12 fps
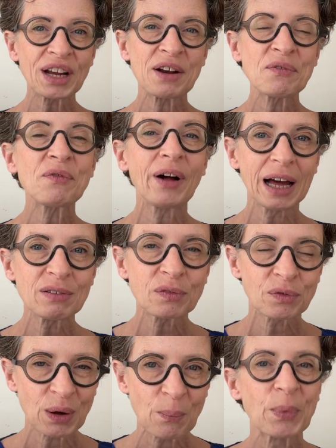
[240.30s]
in 5
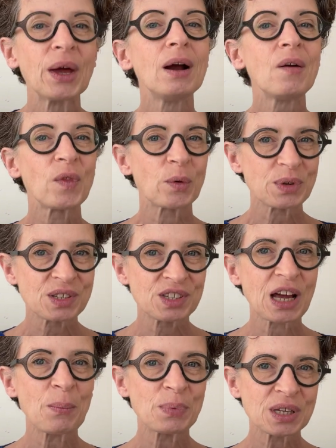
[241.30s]
of them, the
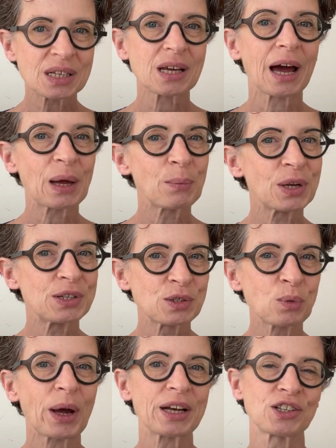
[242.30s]
receptor type had
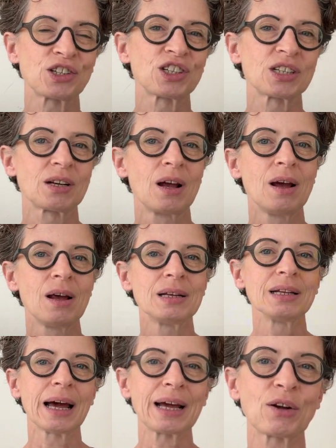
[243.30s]
switched,
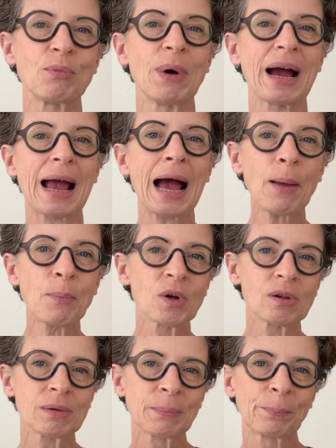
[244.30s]
like my
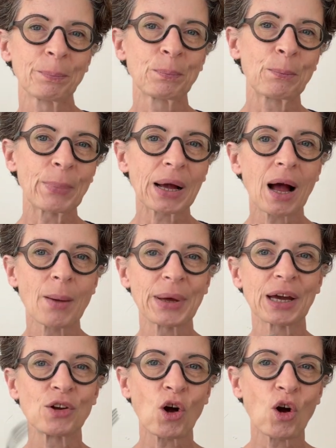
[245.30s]
apple
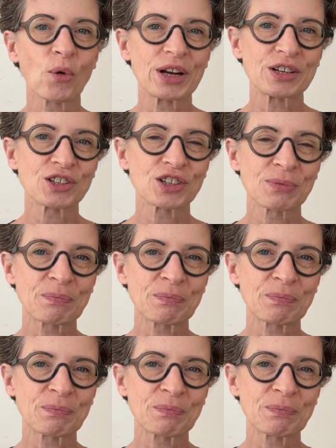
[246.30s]
becoming an orange.